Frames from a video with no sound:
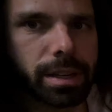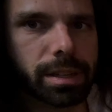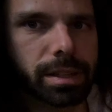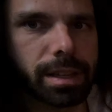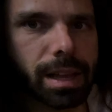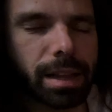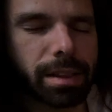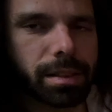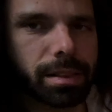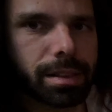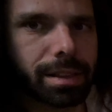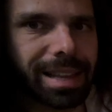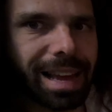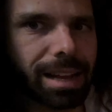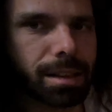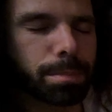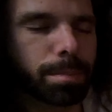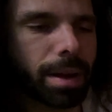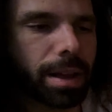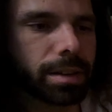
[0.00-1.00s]
is that
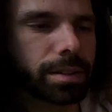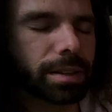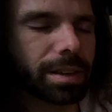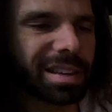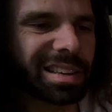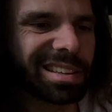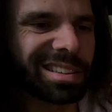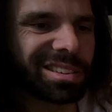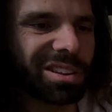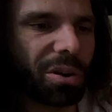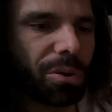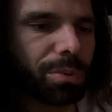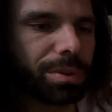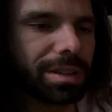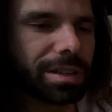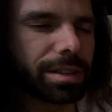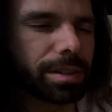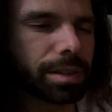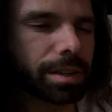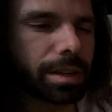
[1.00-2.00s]
that mask is
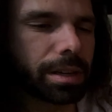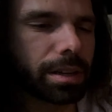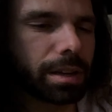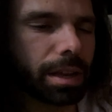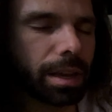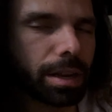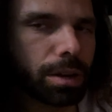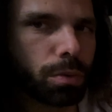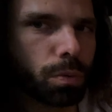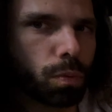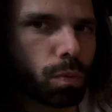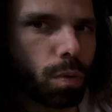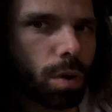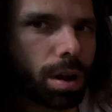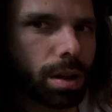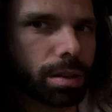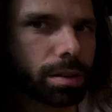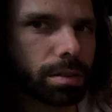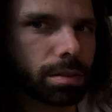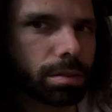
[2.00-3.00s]
only seen in
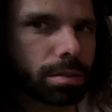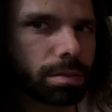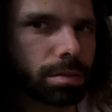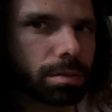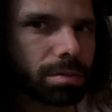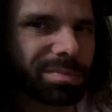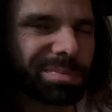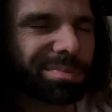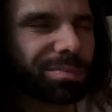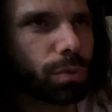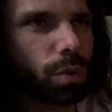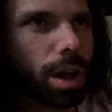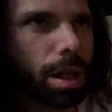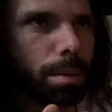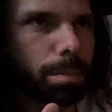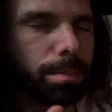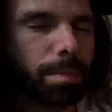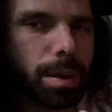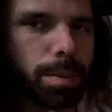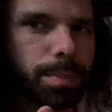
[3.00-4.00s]
one,
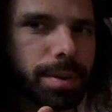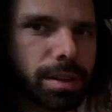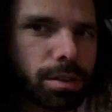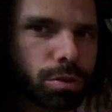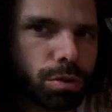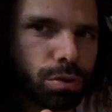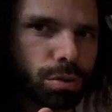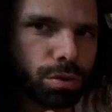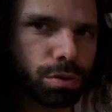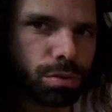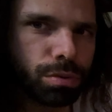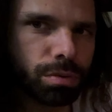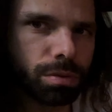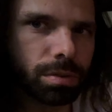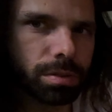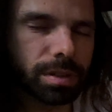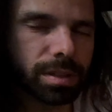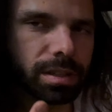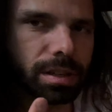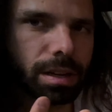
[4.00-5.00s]
well, maybe two
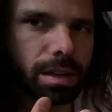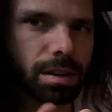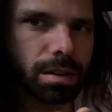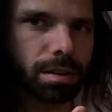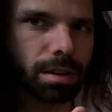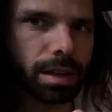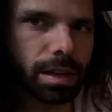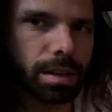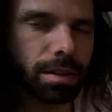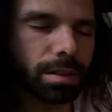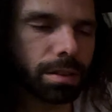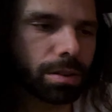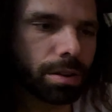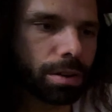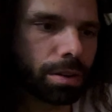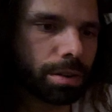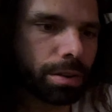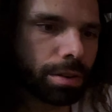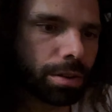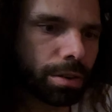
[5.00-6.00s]
scenes
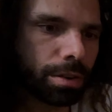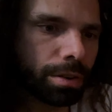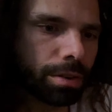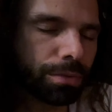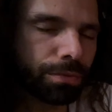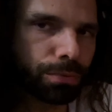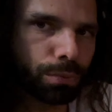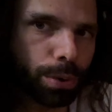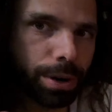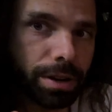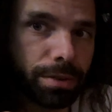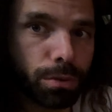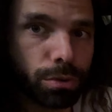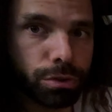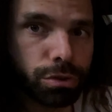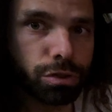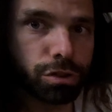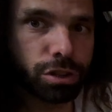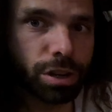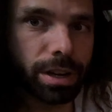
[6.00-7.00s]
in Freddy
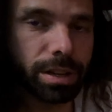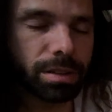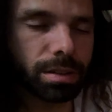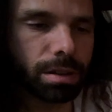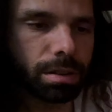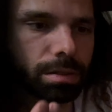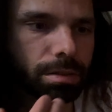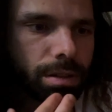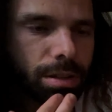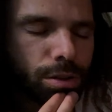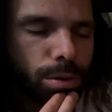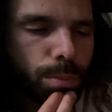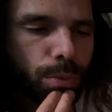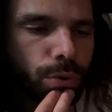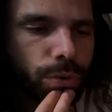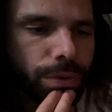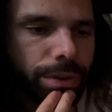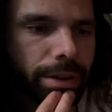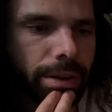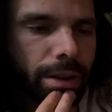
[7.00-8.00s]
Vs Jason in the
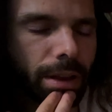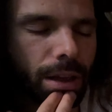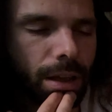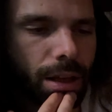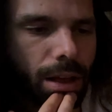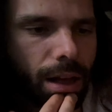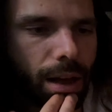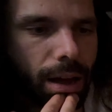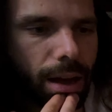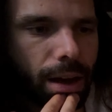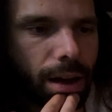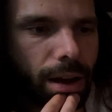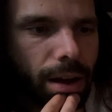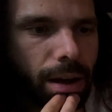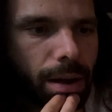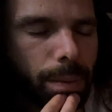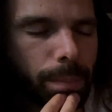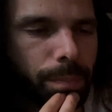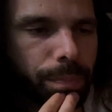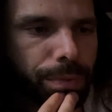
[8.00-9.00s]
movie,
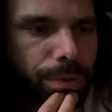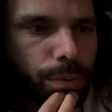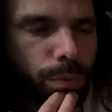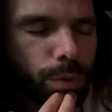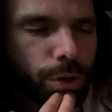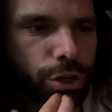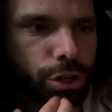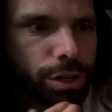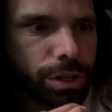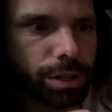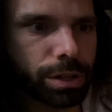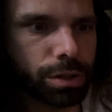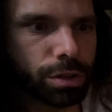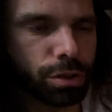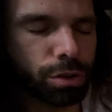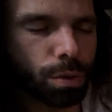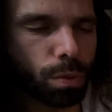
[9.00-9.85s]
which is the